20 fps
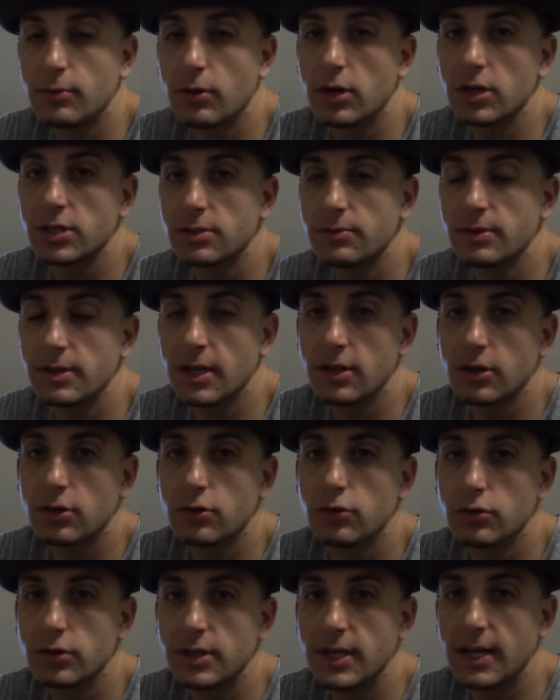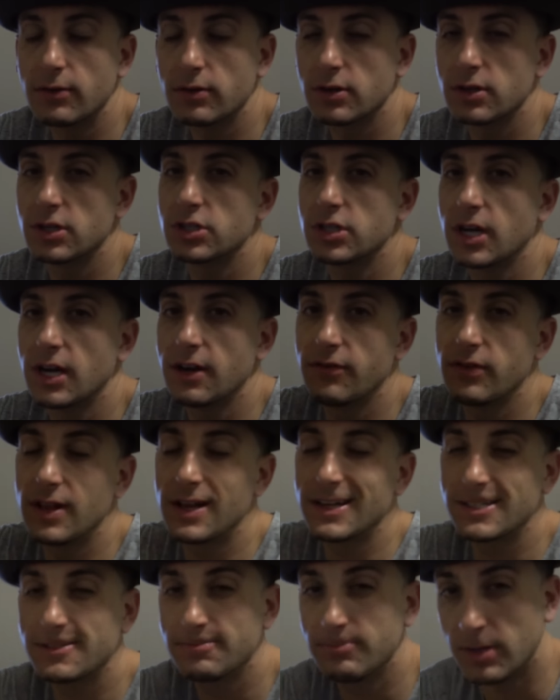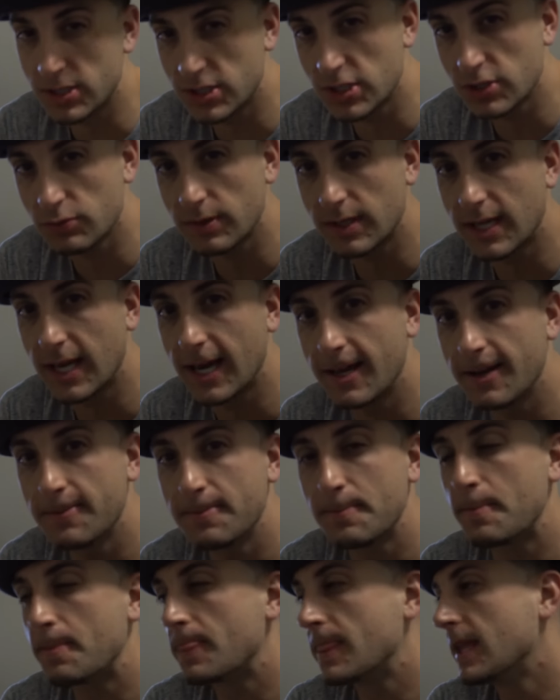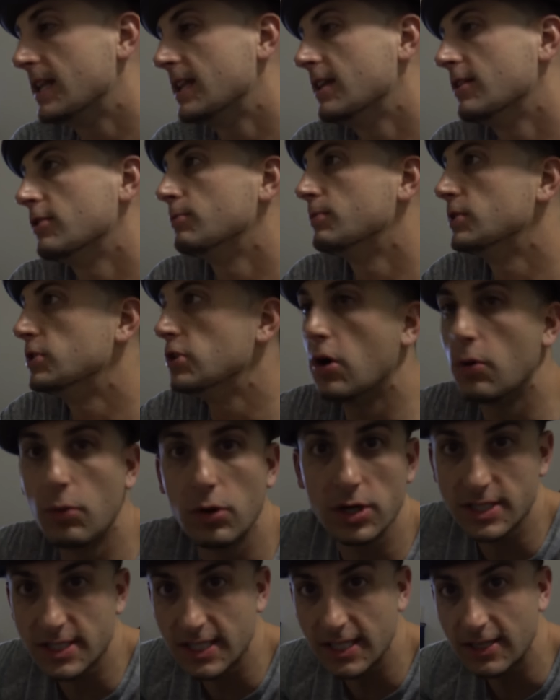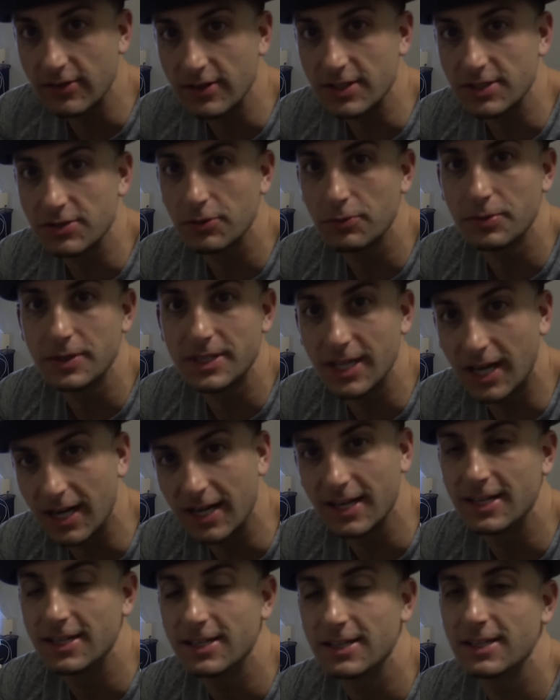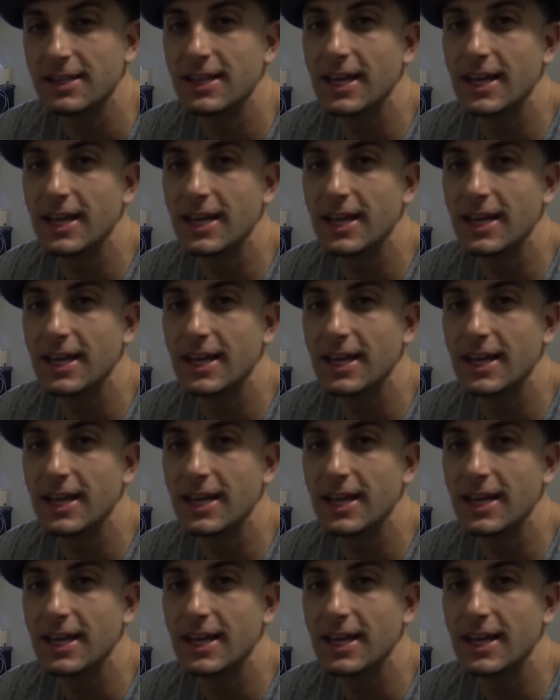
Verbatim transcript: Tomorrow's going to be another cool day. We're going to try and vlog as much as we can. And then there'll be no more secrets. We'll be done.